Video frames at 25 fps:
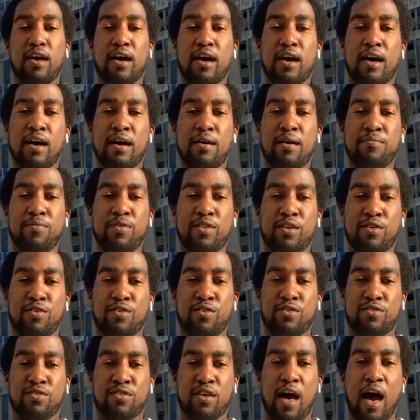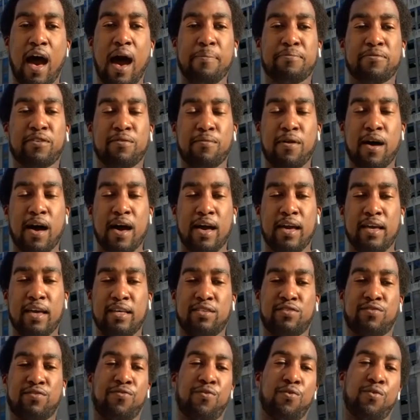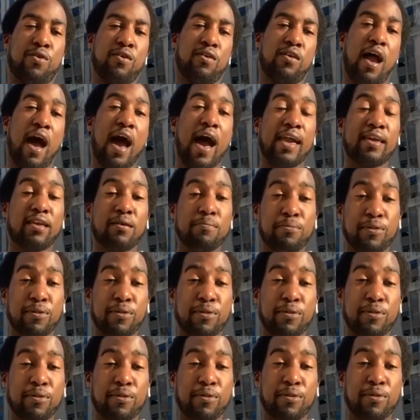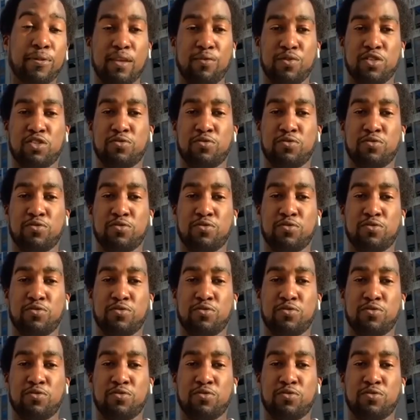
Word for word: um, there's optimized for high complexity,